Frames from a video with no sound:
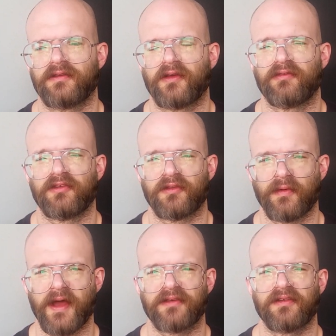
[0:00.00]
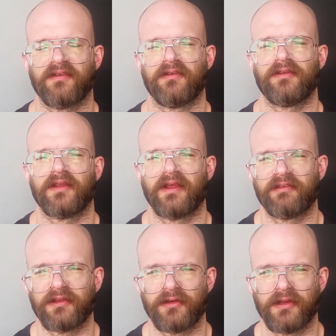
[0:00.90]
So I've used the wax, I've used the
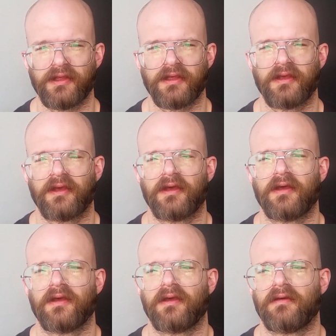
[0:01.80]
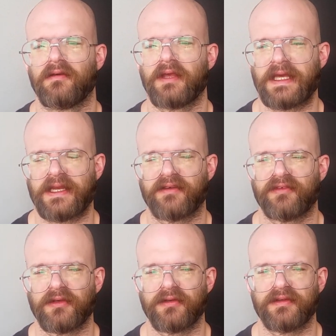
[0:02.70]
heavy duty, and I've
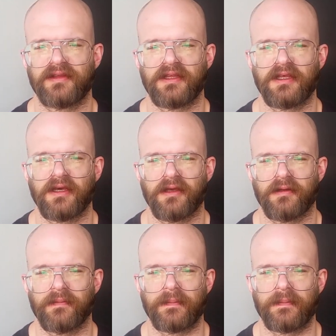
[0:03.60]
used the